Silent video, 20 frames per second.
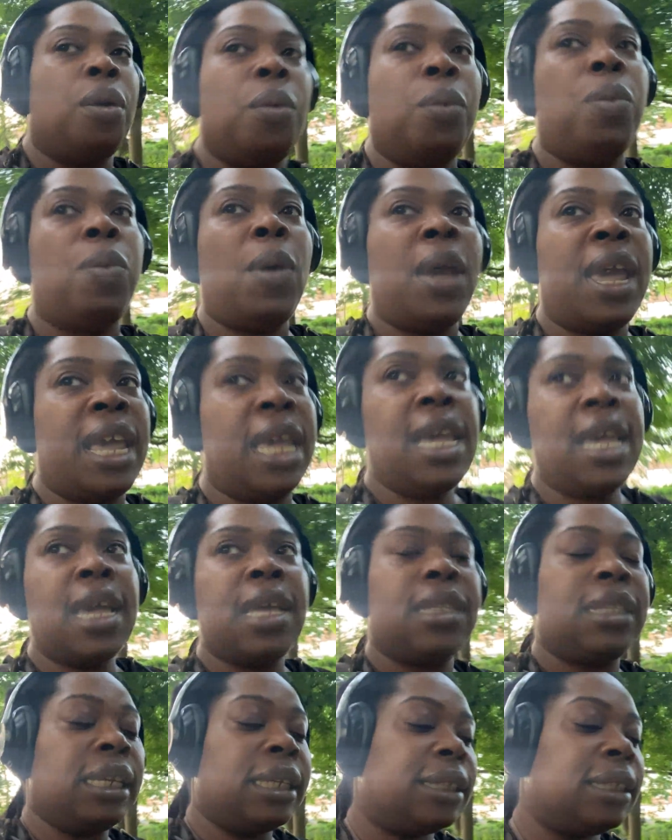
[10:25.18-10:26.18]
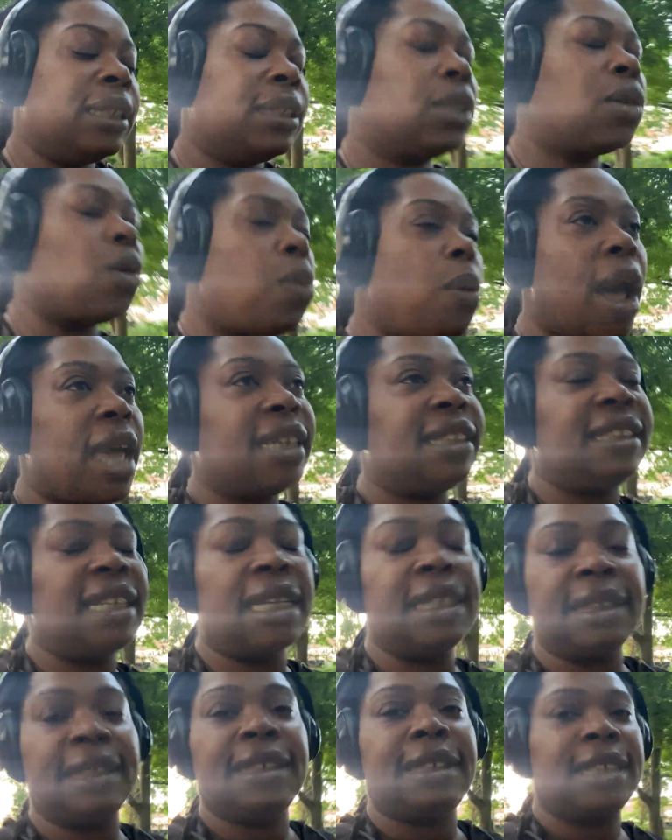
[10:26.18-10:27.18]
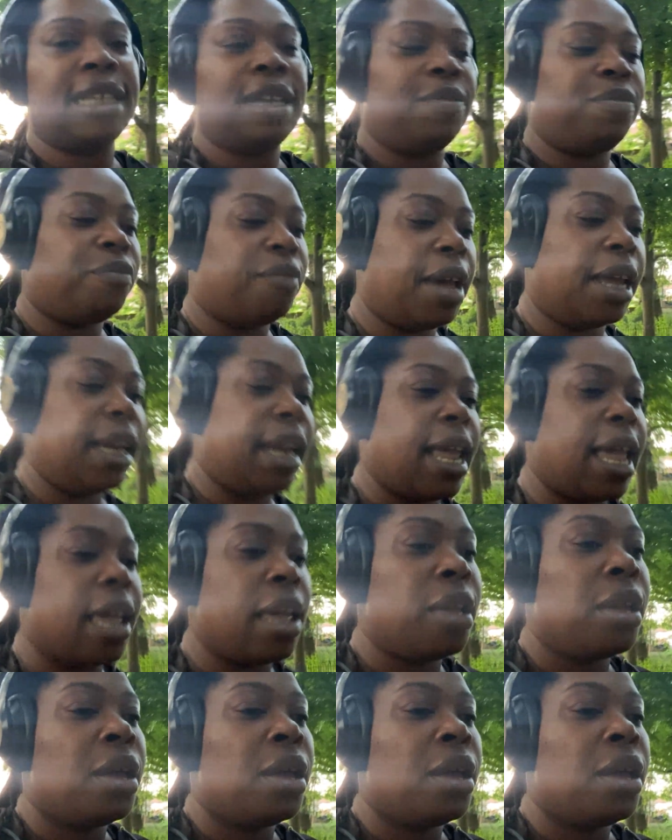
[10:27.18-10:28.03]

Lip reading: this is quite sensitive really,